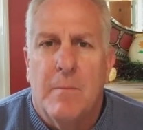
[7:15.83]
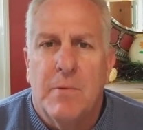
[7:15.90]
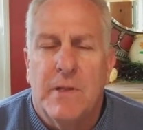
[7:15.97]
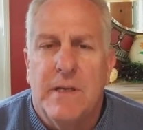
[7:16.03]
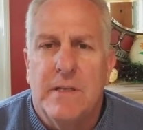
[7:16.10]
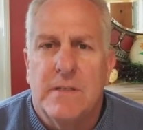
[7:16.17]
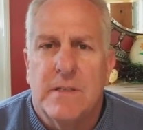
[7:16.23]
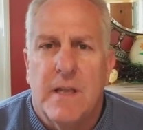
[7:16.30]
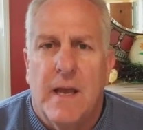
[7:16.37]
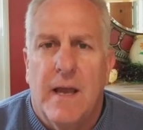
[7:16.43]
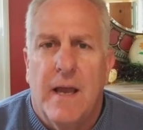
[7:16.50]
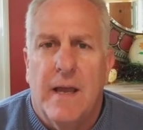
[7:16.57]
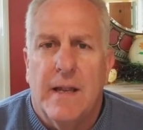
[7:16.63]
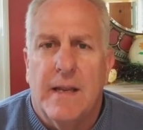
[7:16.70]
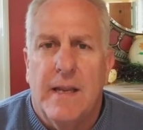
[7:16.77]
please
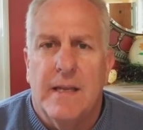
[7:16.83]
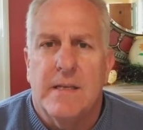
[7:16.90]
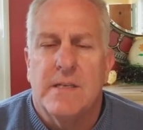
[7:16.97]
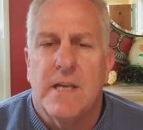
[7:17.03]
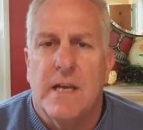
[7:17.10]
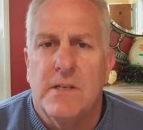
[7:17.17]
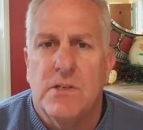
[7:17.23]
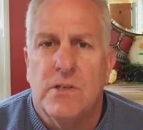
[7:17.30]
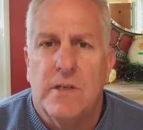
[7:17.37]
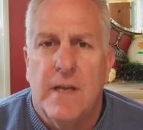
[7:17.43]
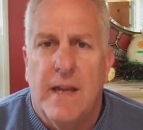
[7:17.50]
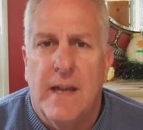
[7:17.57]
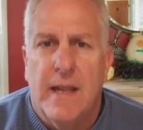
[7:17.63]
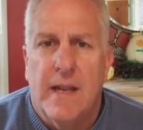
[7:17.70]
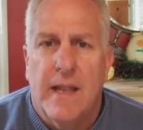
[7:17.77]
get in touch.
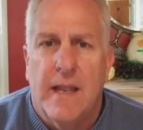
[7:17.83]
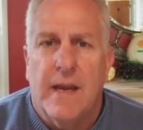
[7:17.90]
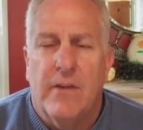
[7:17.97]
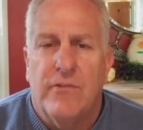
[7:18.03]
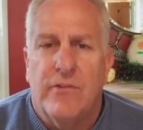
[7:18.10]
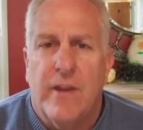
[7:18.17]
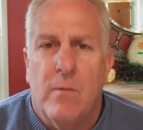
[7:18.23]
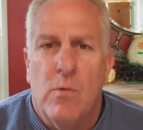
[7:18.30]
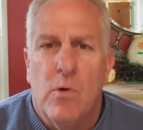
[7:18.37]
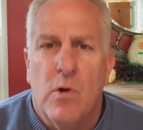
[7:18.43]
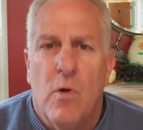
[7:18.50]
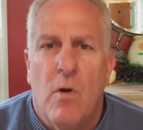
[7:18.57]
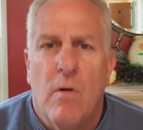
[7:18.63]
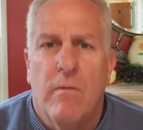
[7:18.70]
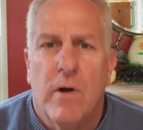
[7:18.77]
And like I say, we'll
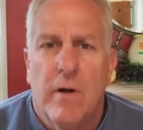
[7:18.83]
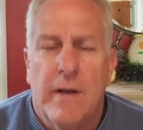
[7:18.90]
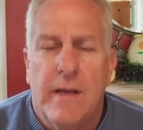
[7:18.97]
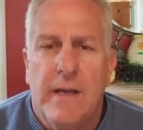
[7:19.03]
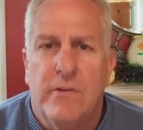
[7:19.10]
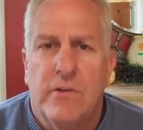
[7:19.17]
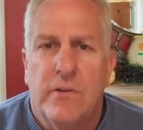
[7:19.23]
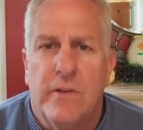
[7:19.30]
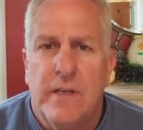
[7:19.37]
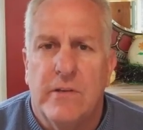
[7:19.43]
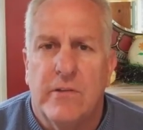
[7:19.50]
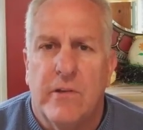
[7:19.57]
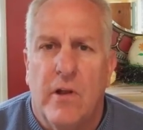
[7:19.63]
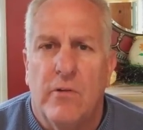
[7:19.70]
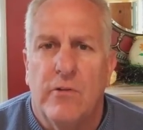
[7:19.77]
go over each of
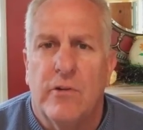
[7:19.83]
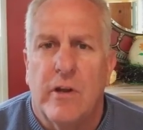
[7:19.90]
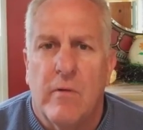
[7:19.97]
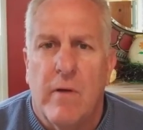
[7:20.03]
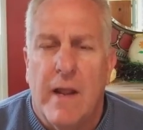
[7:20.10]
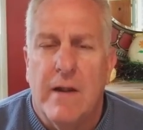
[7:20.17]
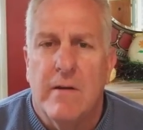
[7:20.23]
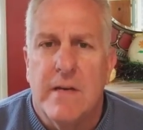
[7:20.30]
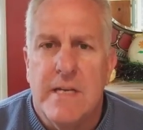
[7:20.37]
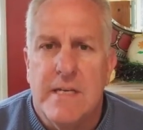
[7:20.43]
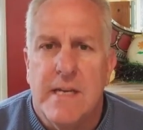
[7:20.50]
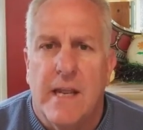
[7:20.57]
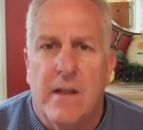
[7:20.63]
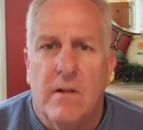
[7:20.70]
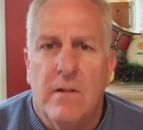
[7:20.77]
these loans in greater
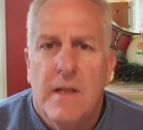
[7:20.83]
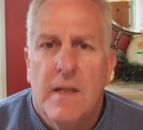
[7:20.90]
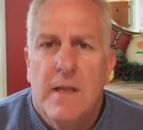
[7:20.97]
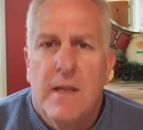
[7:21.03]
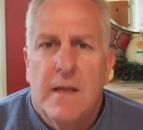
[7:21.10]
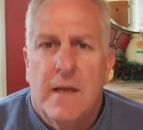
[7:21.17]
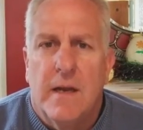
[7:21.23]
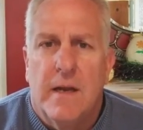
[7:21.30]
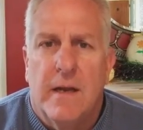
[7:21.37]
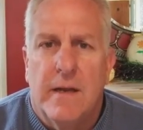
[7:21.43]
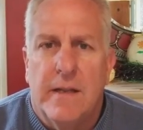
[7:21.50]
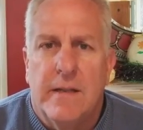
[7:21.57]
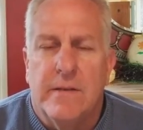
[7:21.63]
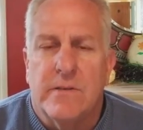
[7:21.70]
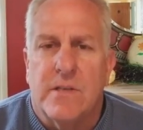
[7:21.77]
detail
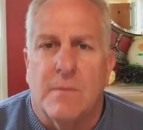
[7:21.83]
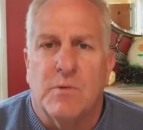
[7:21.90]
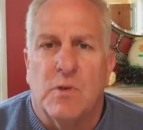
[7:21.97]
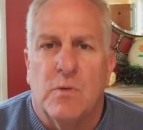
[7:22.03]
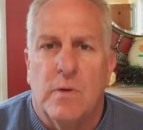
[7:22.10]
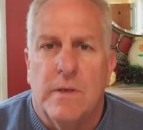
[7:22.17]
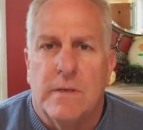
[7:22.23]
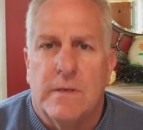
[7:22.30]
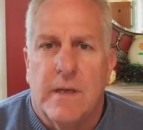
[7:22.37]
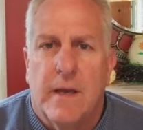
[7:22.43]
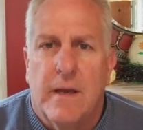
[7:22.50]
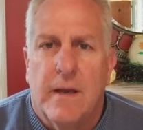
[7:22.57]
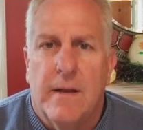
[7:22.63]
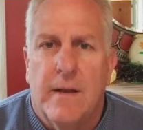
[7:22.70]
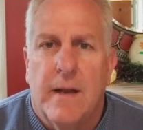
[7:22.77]
in subsequent
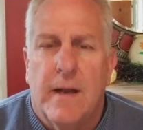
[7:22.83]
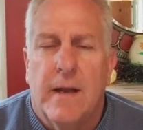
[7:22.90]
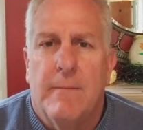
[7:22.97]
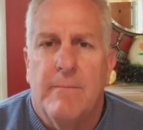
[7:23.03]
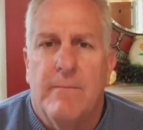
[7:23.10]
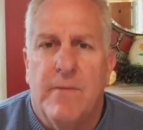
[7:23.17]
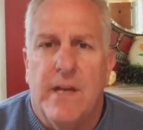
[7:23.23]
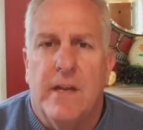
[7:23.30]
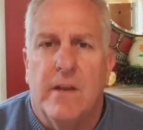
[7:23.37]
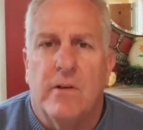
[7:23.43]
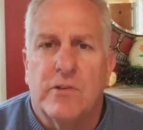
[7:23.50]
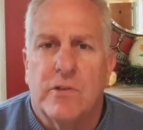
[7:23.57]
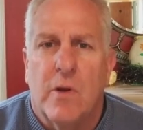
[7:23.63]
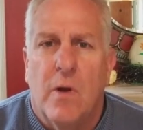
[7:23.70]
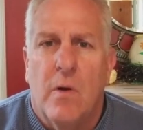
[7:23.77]

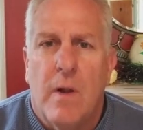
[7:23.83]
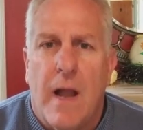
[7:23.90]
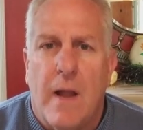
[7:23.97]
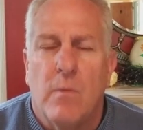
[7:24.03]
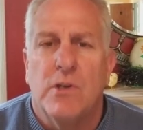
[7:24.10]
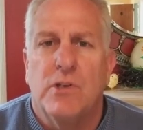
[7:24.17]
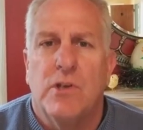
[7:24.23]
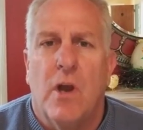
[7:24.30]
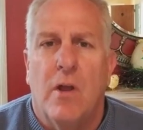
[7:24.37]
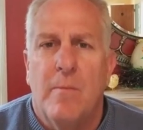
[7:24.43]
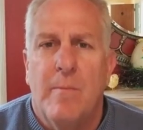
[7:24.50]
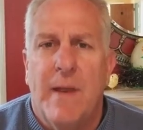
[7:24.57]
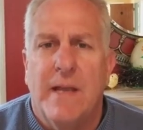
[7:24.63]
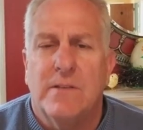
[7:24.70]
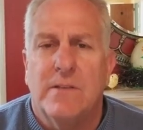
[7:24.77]
videos. So I wish you all the
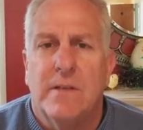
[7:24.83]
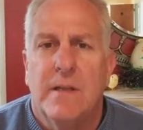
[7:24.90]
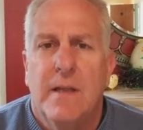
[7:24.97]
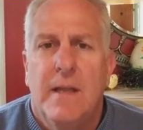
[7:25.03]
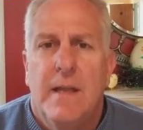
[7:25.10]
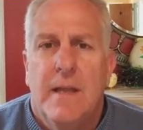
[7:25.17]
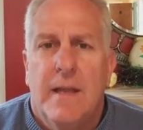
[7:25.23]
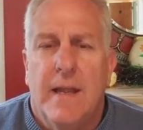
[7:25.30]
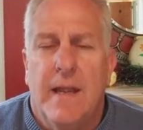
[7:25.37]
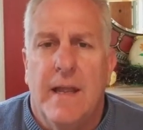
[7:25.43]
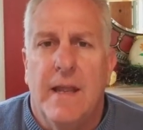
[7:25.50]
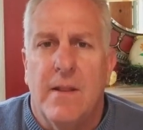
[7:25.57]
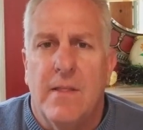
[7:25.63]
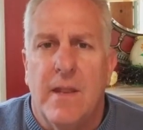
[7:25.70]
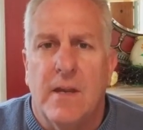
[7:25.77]
best,
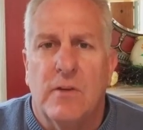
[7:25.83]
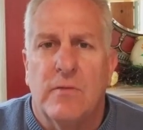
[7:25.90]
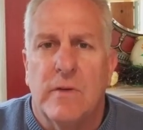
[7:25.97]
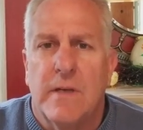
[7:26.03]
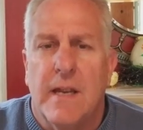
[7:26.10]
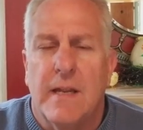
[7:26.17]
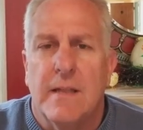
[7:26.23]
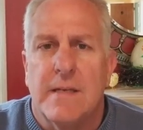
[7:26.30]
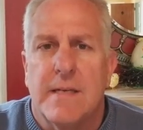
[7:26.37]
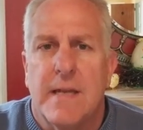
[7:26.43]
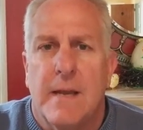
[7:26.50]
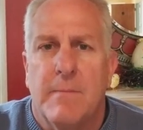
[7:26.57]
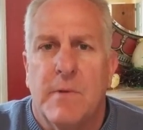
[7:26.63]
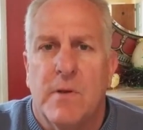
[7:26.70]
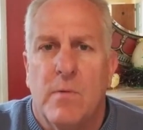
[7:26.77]
and thanks for taking the
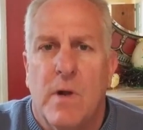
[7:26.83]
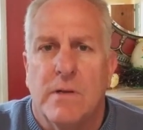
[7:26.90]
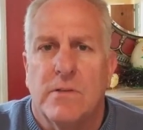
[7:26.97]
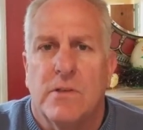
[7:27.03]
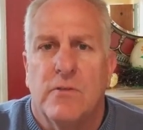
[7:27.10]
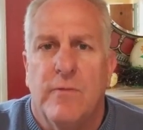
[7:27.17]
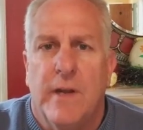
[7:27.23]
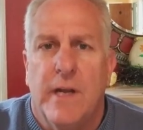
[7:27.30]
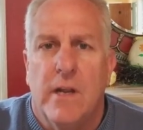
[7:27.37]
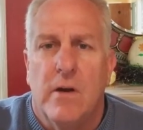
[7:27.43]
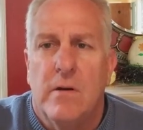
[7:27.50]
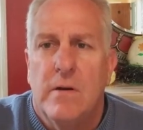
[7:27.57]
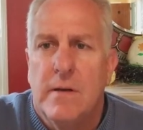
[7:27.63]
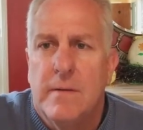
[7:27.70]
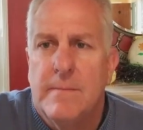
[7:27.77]
time to watch this video.